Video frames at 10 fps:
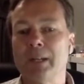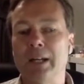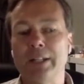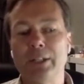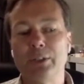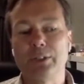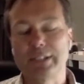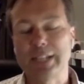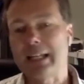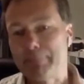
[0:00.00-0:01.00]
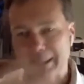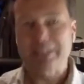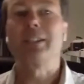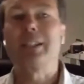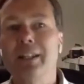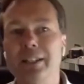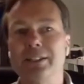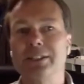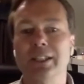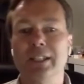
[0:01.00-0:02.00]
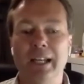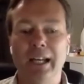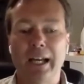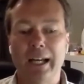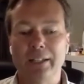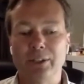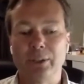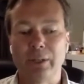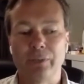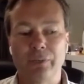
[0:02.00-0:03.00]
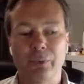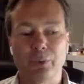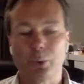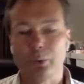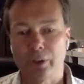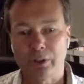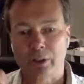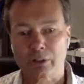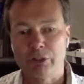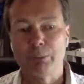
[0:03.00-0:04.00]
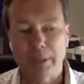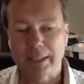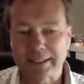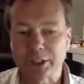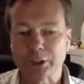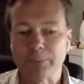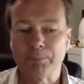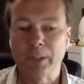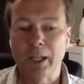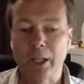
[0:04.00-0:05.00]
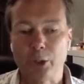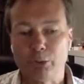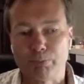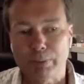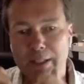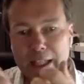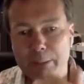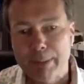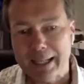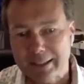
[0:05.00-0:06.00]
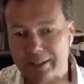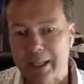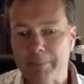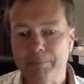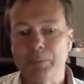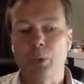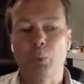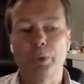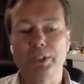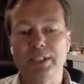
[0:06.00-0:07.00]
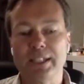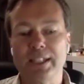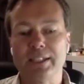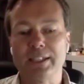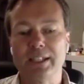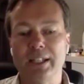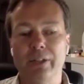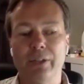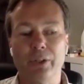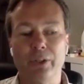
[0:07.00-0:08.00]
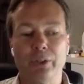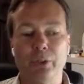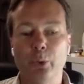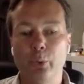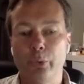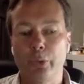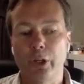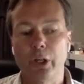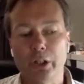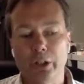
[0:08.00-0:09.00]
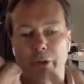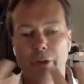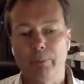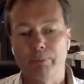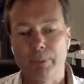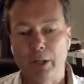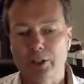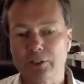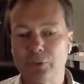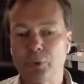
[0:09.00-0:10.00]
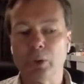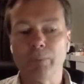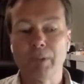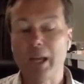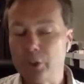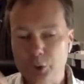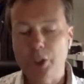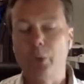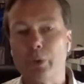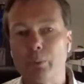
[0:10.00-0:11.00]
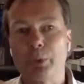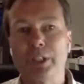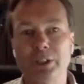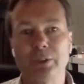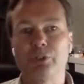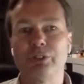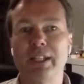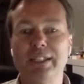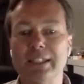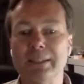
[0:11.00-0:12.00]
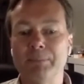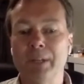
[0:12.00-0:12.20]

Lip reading: And then you take that back to the client, and you have what's called a replay session, and you play back to them what it is that you heard them ask for, and you show them what it is you've created.